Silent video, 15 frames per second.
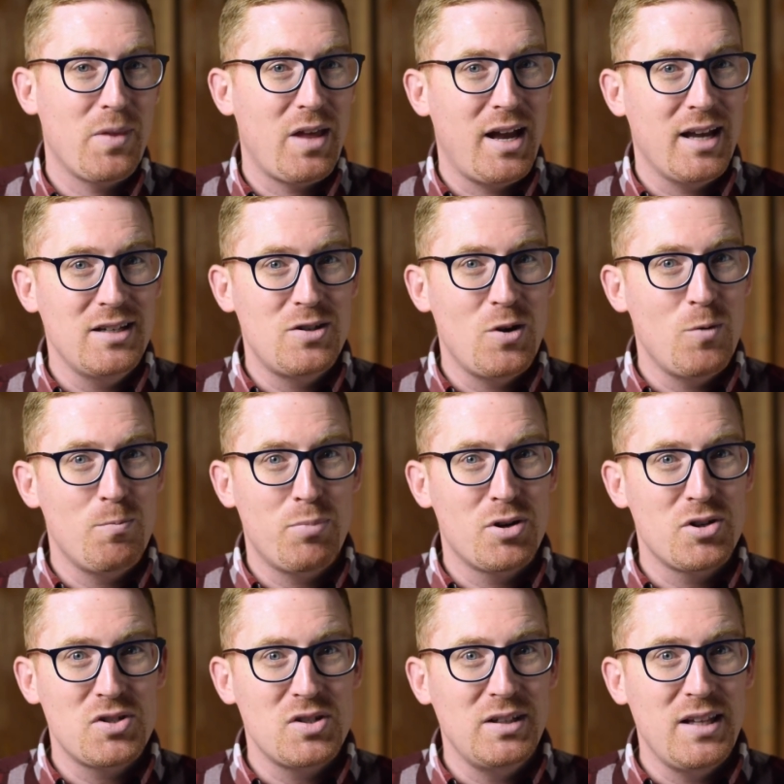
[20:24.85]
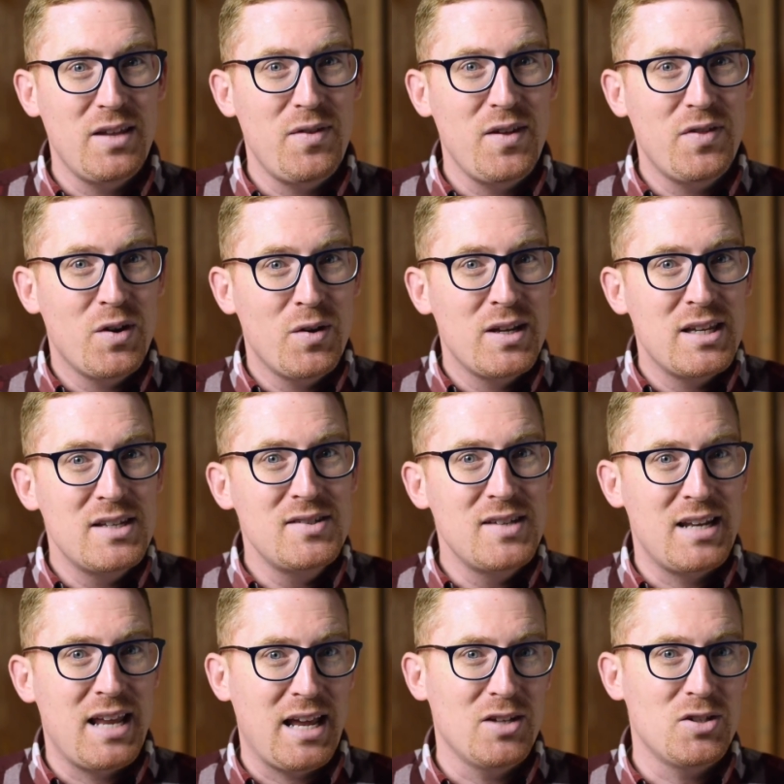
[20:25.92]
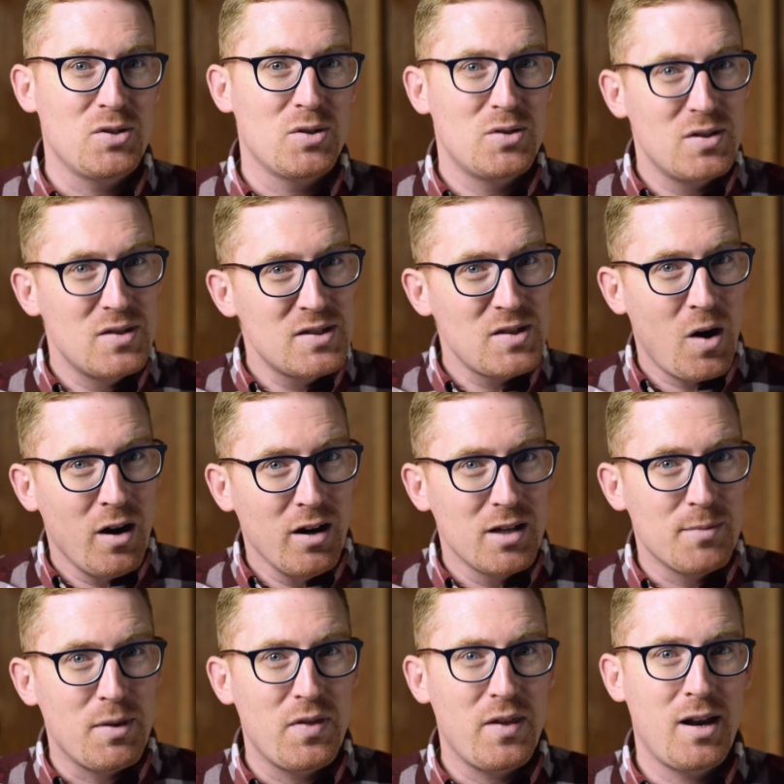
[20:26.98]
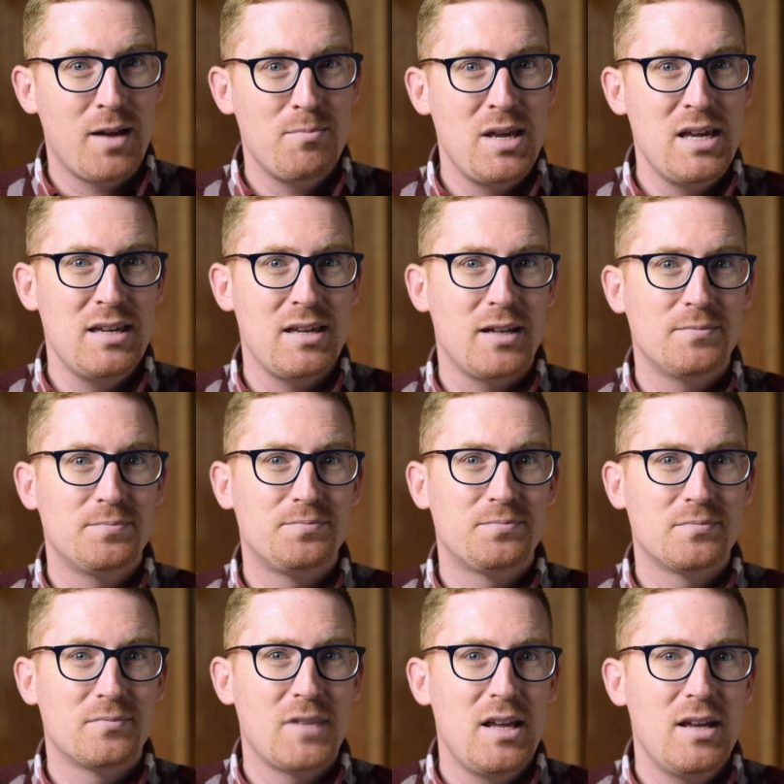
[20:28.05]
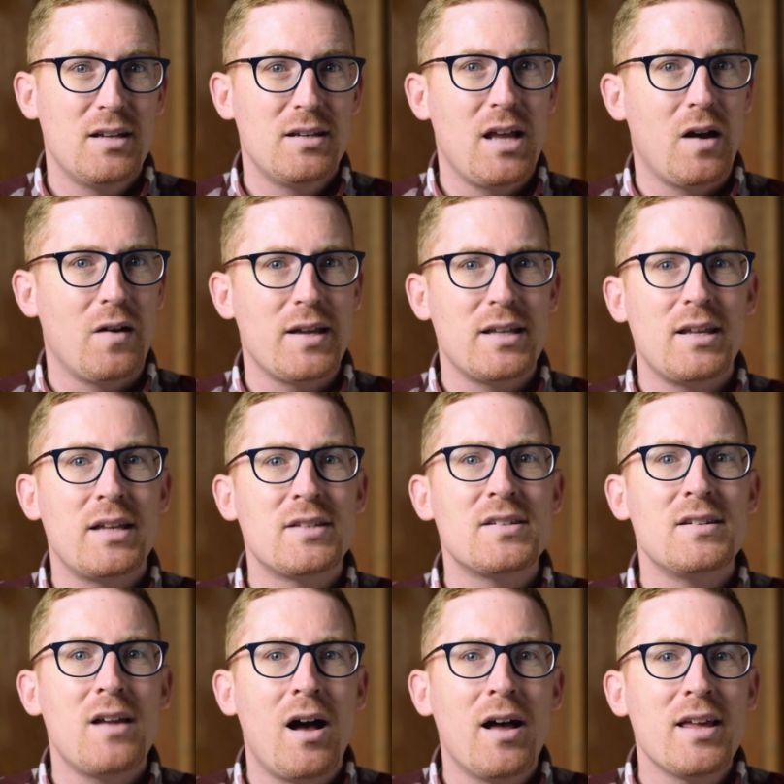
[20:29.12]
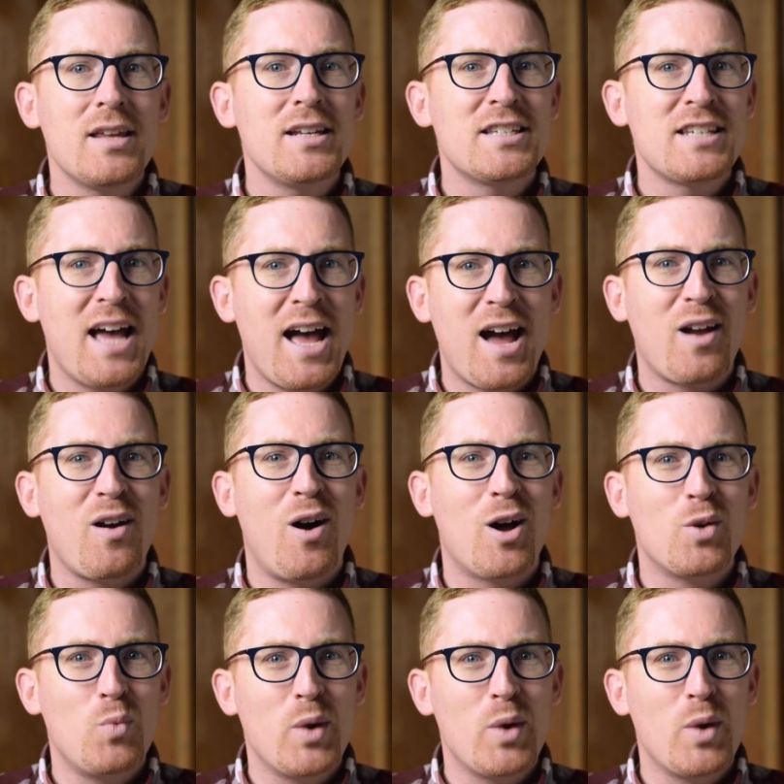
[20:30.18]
I don't personally think there is an answer to this argument that I'm making. Now, it, it's not an attack on